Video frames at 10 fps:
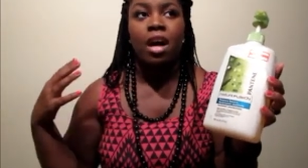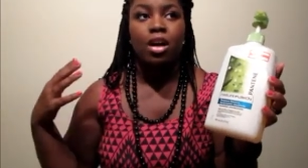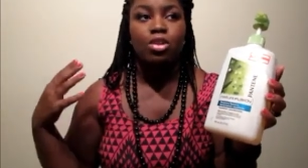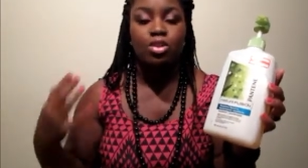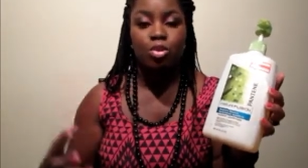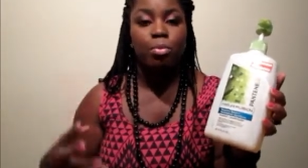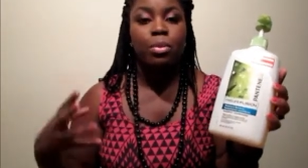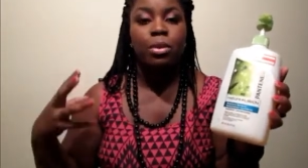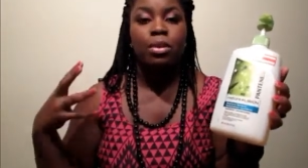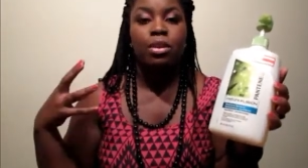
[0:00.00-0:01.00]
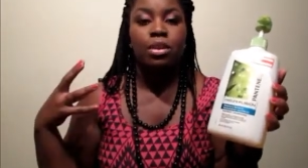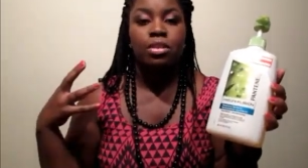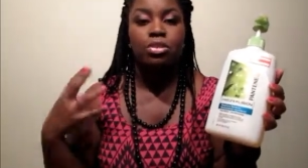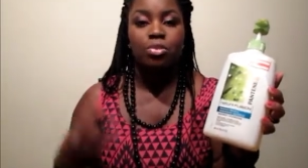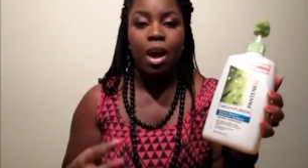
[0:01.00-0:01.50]
super
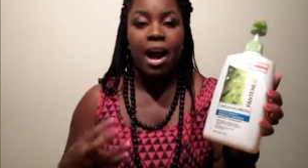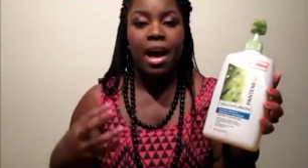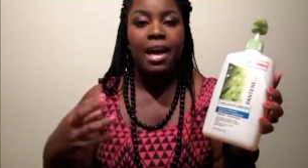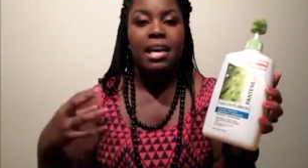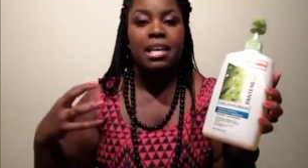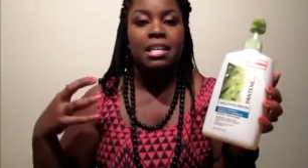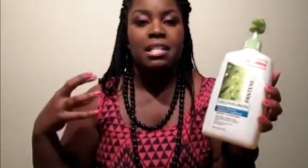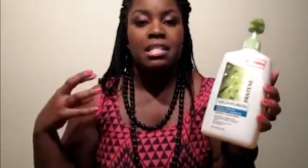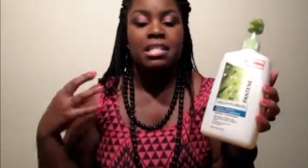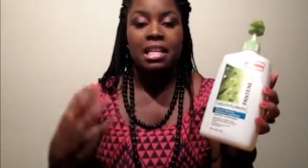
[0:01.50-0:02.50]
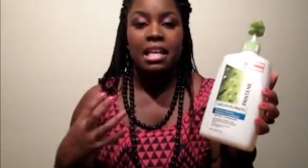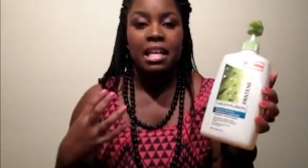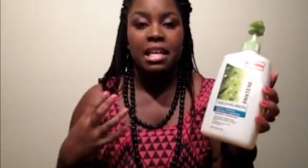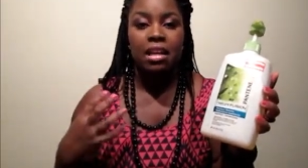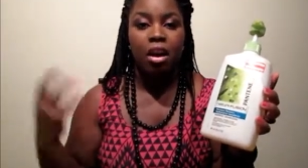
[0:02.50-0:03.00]
dry
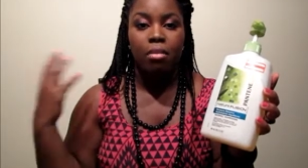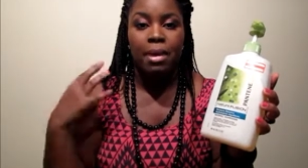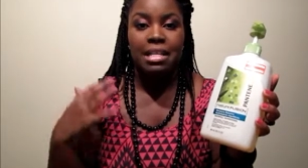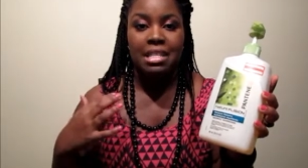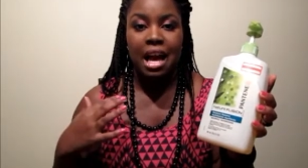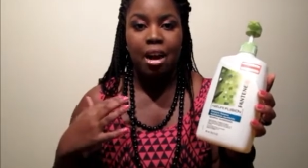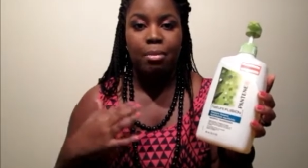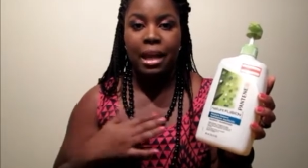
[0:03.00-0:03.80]
skin on my scalp.